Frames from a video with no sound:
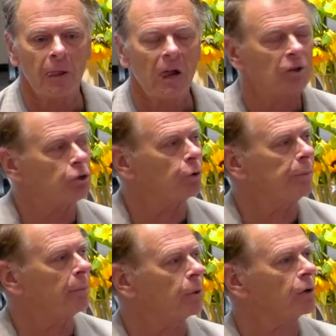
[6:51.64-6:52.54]
Do you
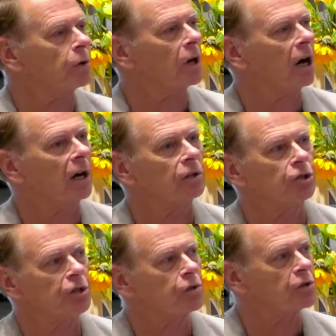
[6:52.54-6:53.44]
remember uh,
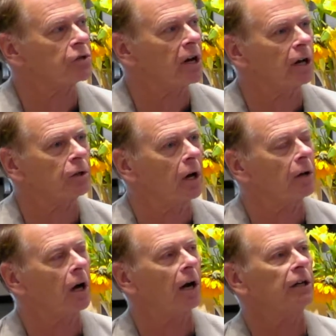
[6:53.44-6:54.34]
Jesus said,
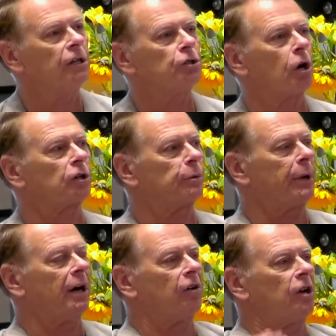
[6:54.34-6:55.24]
uh, he talked
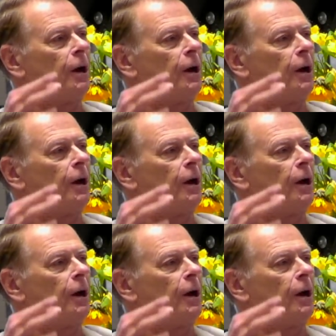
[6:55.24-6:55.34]
about